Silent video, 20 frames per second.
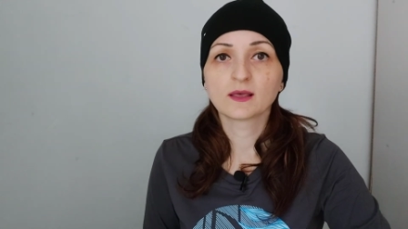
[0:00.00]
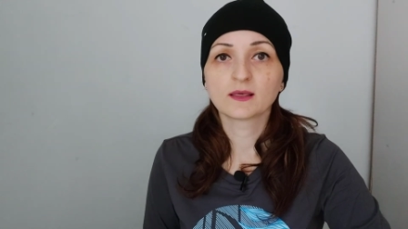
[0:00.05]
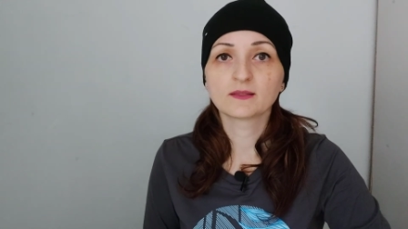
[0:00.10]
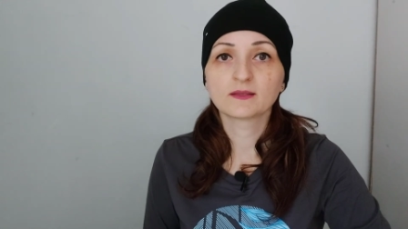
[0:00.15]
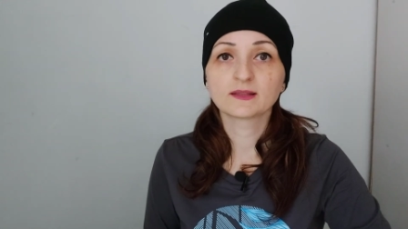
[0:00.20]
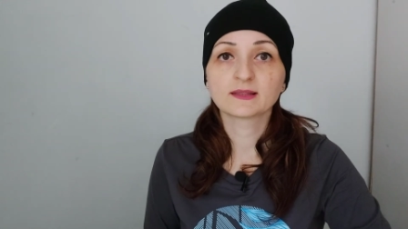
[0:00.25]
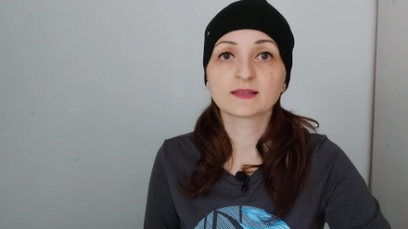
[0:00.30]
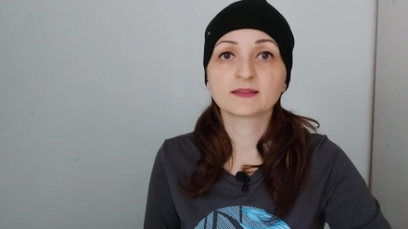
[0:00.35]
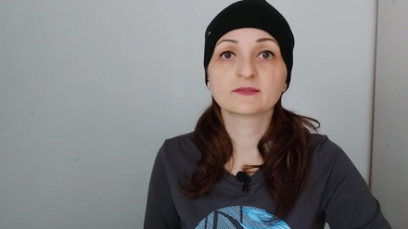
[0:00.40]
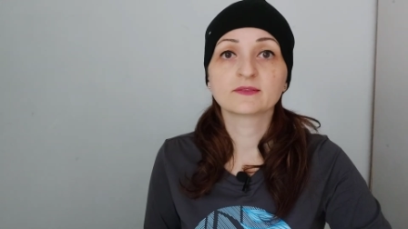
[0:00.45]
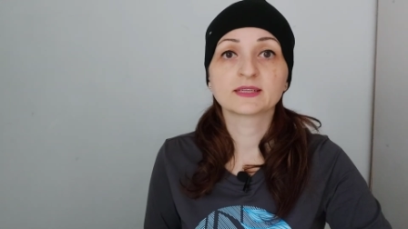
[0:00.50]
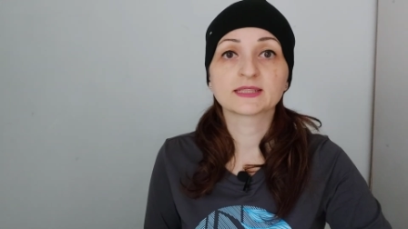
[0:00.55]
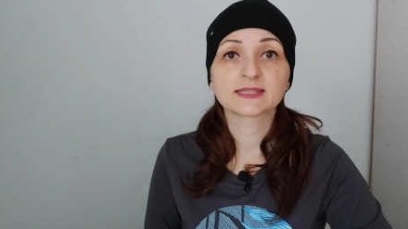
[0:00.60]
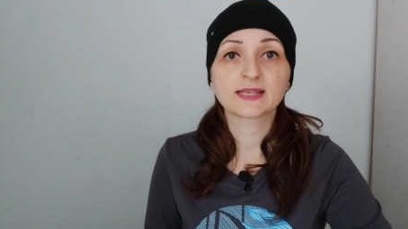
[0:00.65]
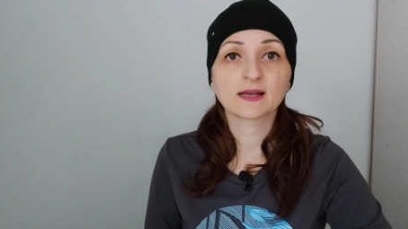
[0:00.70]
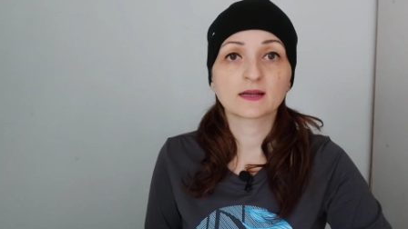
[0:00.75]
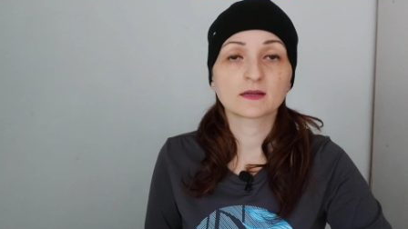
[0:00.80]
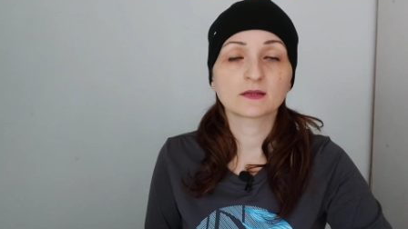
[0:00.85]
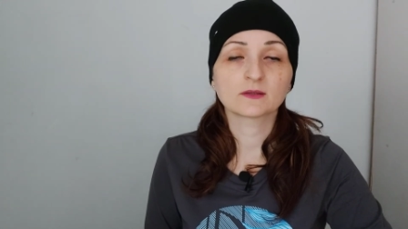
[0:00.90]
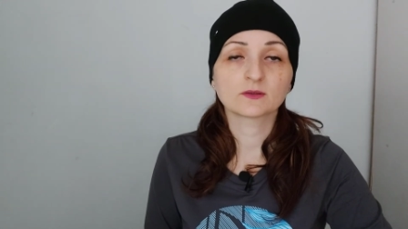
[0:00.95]
that in the
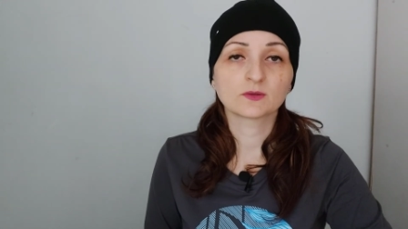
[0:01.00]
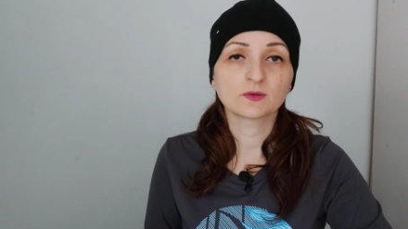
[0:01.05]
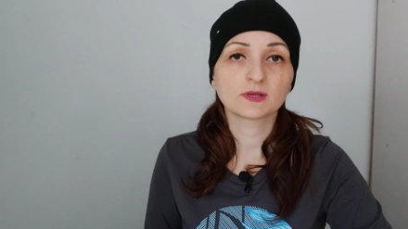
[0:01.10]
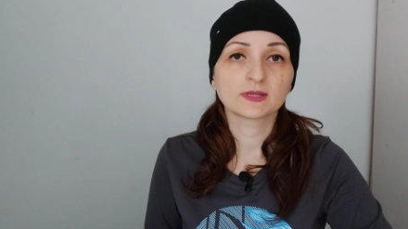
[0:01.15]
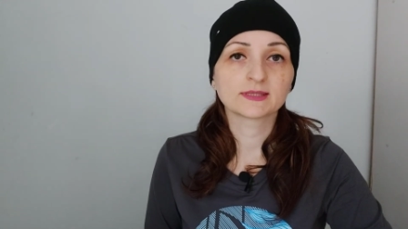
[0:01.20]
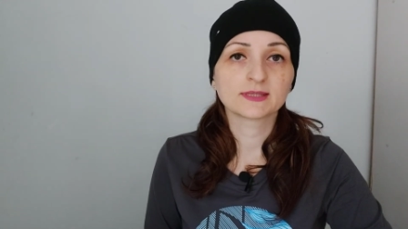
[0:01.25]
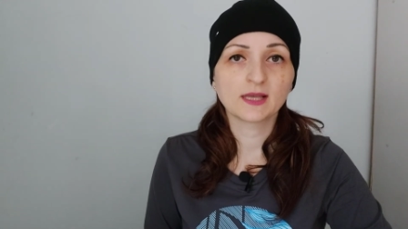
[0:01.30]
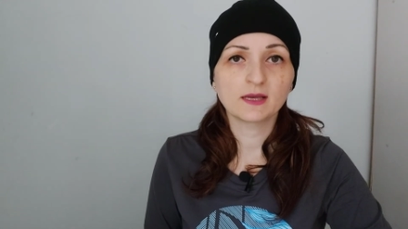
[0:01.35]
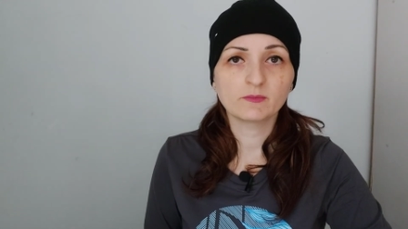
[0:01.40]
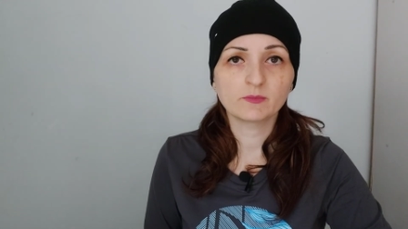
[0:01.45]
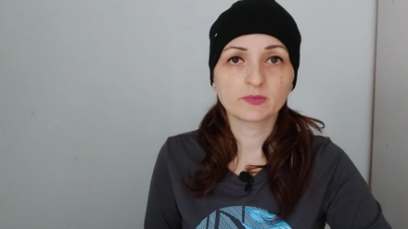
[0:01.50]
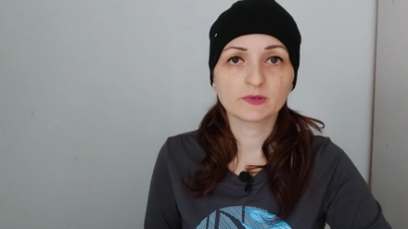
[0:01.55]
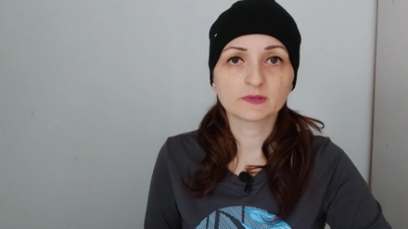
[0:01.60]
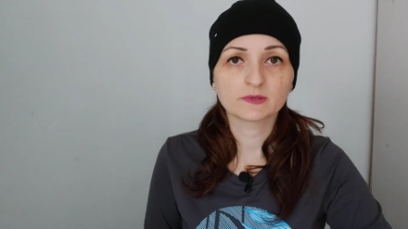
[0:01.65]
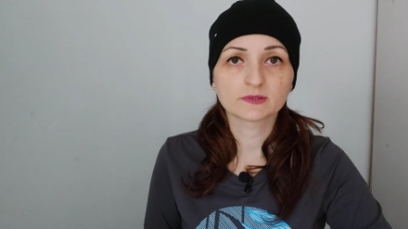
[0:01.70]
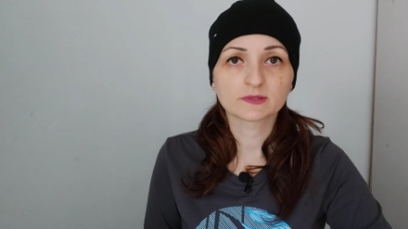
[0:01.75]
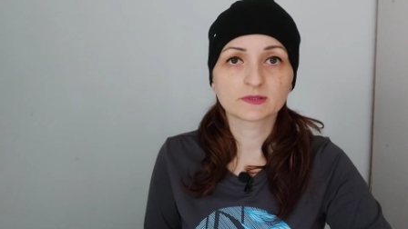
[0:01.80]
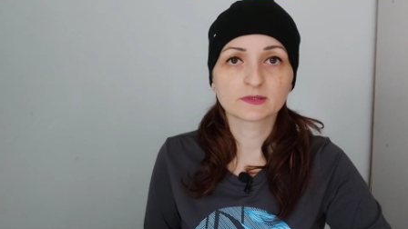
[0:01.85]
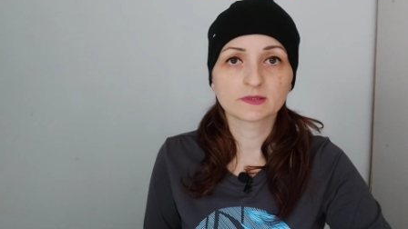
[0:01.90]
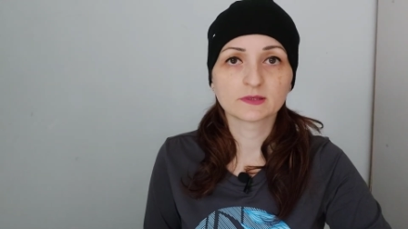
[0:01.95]
second two
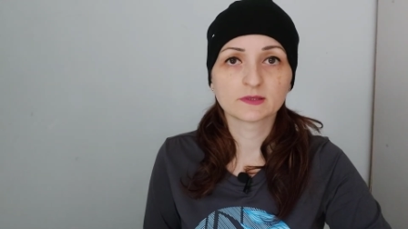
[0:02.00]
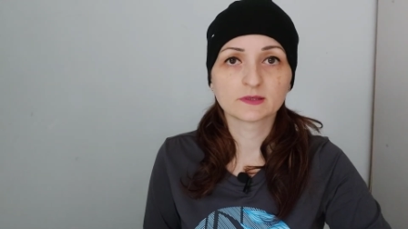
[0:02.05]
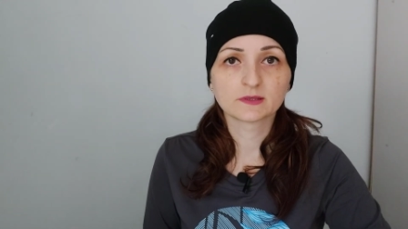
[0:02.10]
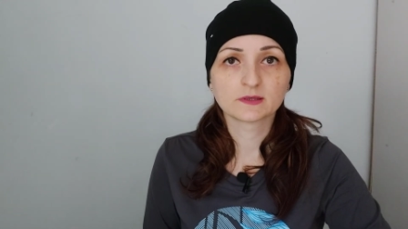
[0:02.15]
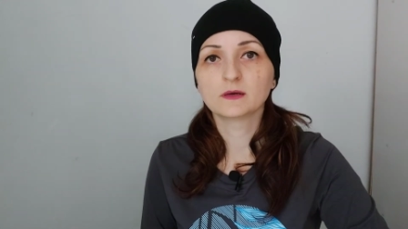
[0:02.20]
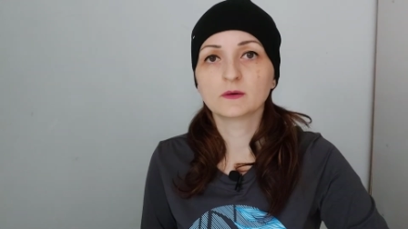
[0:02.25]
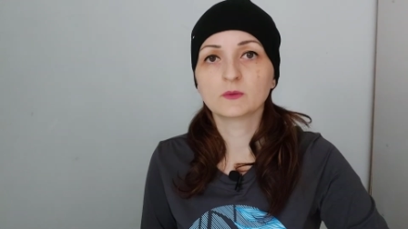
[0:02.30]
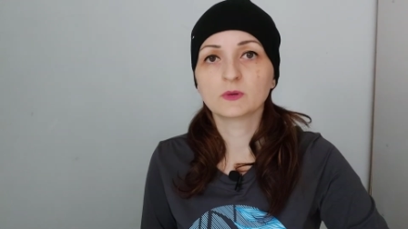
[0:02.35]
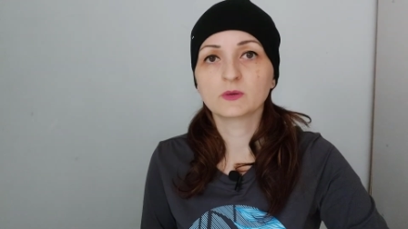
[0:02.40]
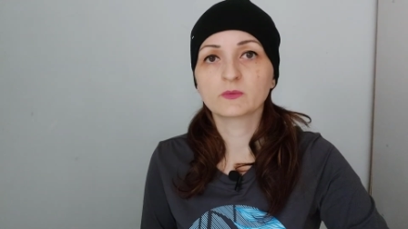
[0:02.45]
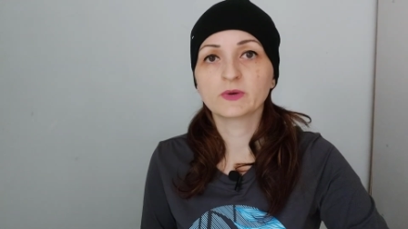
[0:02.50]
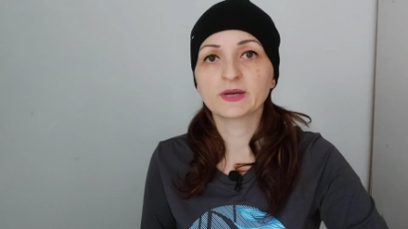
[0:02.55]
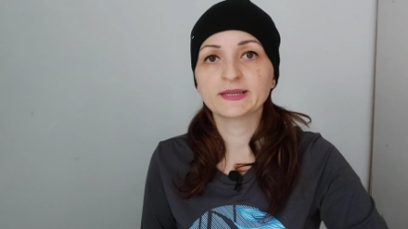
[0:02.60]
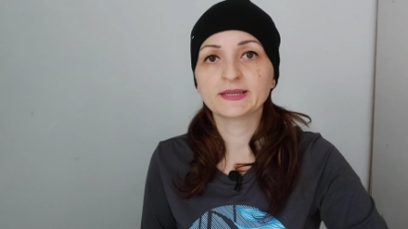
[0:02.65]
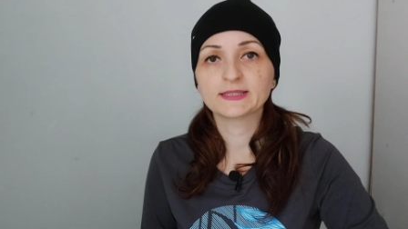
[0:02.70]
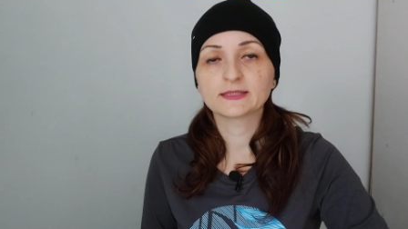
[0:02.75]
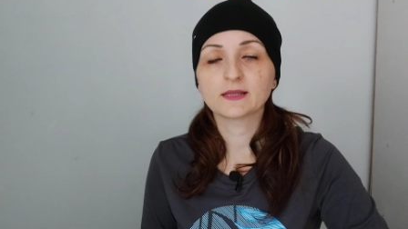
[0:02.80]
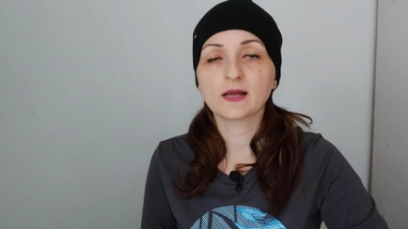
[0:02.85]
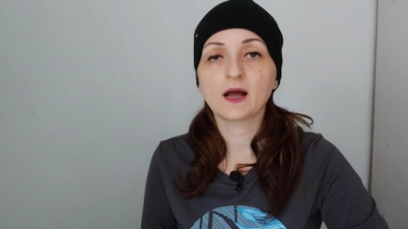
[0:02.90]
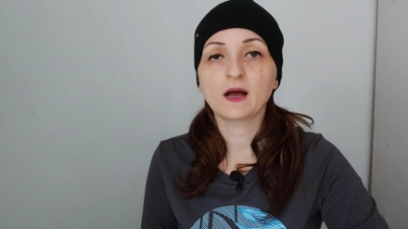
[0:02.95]
examples, we
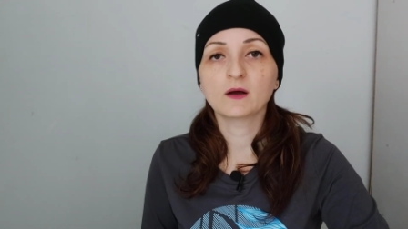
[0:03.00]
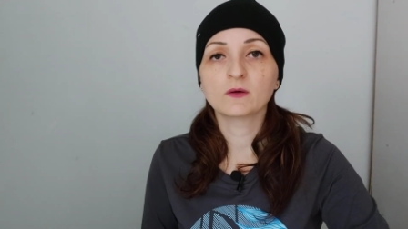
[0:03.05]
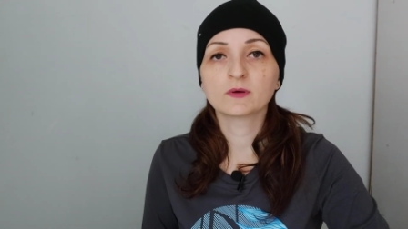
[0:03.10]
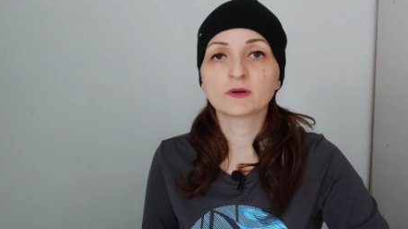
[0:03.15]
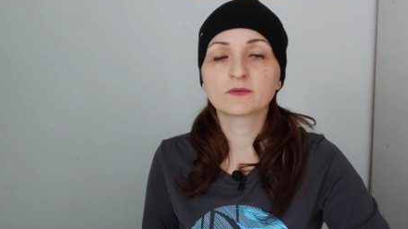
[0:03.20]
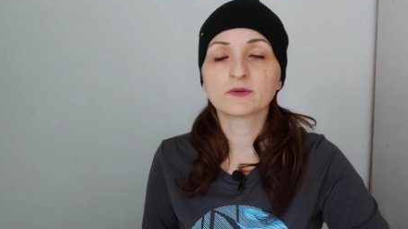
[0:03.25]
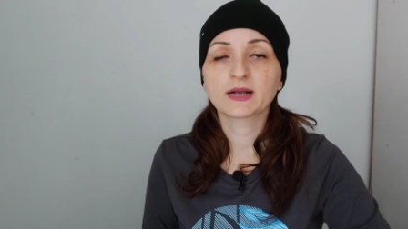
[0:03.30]
varied our